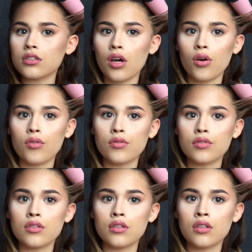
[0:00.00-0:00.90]
So
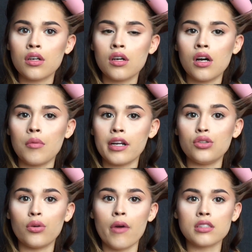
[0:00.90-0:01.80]
I'm going
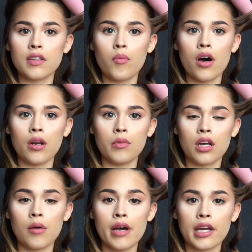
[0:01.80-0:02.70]
to do the rest of the bottom
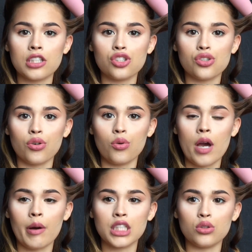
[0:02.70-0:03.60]
and come back and show you how I